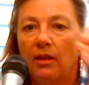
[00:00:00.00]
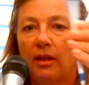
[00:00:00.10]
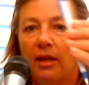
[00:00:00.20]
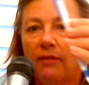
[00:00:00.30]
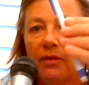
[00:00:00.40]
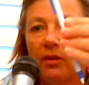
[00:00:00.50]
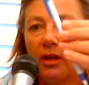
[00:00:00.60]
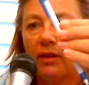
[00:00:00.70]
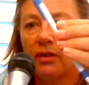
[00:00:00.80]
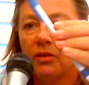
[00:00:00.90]
If you look
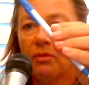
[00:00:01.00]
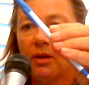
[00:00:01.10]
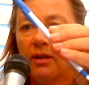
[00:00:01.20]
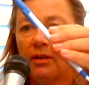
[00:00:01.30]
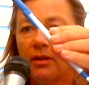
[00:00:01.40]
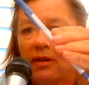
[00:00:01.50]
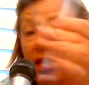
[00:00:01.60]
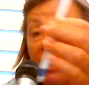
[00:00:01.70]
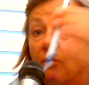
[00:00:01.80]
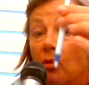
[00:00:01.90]
at this rider,
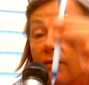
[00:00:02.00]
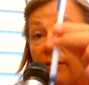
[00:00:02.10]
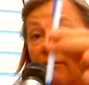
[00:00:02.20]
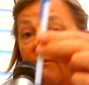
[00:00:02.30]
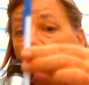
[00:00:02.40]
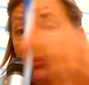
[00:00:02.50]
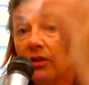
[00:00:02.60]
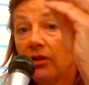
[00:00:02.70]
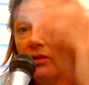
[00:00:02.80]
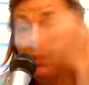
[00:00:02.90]
get more of a
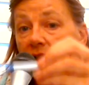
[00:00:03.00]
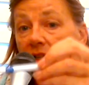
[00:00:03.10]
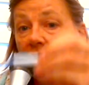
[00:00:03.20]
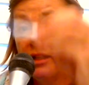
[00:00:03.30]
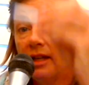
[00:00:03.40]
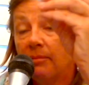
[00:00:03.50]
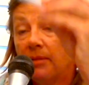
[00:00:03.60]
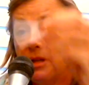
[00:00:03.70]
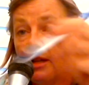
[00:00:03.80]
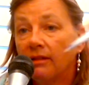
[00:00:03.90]
vertical line, up and
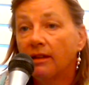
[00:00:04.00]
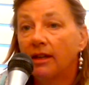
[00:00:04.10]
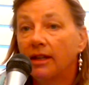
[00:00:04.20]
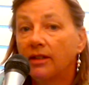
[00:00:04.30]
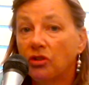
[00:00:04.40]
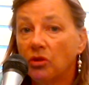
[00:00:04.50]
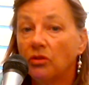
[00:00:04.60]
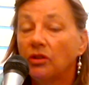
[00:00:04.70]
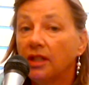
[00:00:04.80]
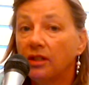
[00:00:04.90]
down line, shoulder,
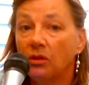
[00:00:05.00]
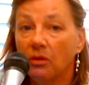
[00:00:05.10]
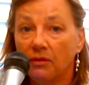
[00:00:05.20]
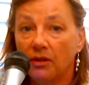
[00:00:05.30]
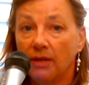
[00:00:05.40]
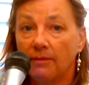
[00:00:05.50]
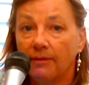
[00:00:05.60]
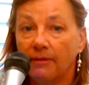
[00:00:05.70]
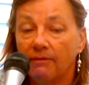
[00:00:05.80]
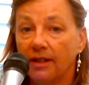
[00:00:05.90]
knee, toe over top of
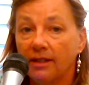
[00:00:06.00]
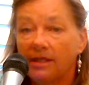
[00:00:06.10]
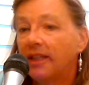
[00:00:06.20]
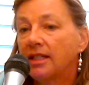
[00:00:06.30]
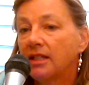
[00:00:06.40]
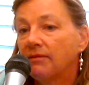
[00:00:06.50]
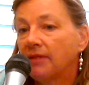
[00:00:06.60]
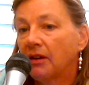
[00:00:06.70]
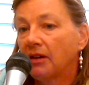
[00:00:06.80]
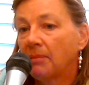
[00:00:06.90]
her fence. It's a
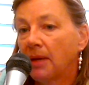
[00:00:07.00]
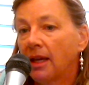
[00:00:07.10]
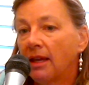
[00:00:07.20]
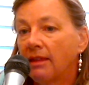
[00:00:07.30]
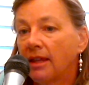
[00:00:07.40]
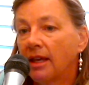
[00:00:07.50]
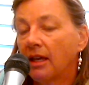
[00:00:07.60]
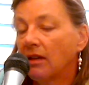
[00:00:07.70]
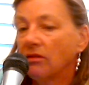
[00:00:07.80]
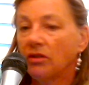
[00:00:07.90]
very picky
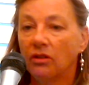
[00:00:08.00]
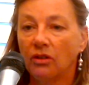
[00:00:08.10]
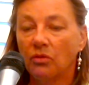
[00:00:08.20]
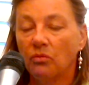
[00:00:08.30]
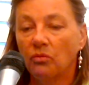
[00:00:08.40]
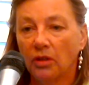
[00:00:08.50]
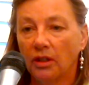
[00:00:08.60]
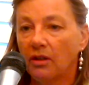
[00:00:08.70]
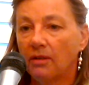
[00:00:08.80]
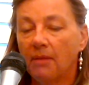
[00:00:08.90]
thing. She looks in really
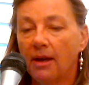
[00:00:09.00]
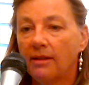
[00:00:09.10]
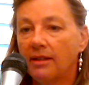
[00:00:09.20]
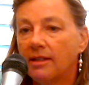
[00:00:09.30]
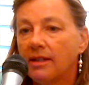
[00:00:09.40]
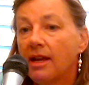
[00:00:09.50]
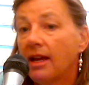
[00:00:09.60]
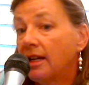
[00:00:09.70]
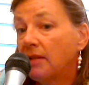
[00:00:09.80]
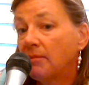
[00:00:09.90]
good balance,
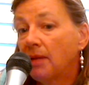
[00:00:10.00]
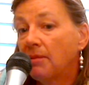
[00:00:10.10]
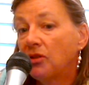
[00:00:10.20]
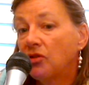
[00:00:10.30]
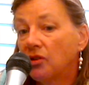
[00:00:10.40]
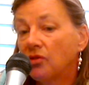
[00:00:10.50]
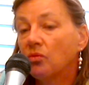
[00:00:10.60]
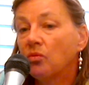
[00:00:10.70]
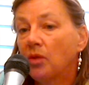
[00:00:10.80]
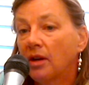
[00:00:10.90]
and it may be just
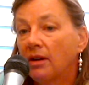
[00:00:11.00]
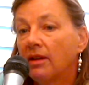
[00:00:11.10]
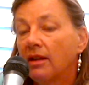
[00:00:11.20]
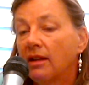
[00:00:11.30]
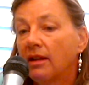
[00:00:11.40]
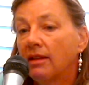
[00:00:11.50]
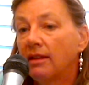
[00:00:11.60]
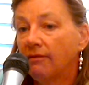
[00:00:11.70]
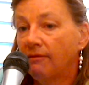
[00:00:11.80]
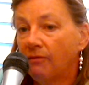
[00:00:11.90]
when
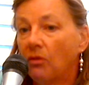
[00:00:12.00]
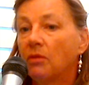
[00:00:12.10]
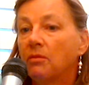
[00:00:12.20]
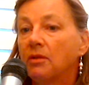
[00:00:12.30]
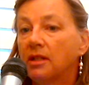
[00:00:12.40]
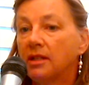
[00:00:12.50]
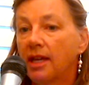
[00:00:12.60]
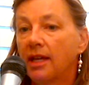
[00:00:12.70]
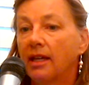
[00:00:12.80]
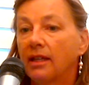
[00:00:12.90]
the photo was
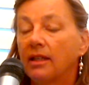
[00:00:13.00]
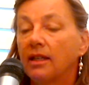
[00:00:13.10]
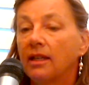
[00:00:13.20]
taken.